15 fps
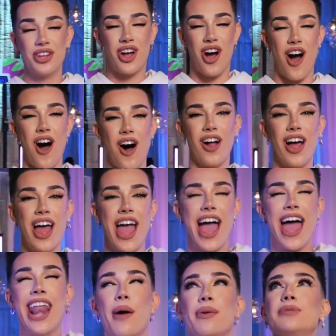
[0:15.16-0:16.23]
the call,
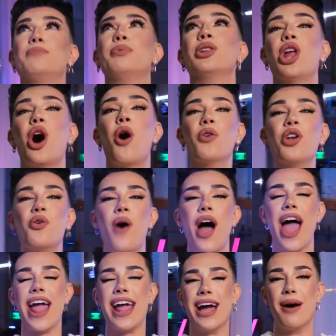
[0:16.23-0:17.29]
and I was blown
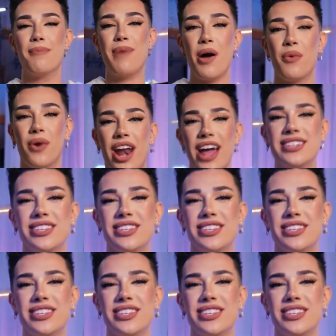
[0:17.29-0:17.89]
away by what I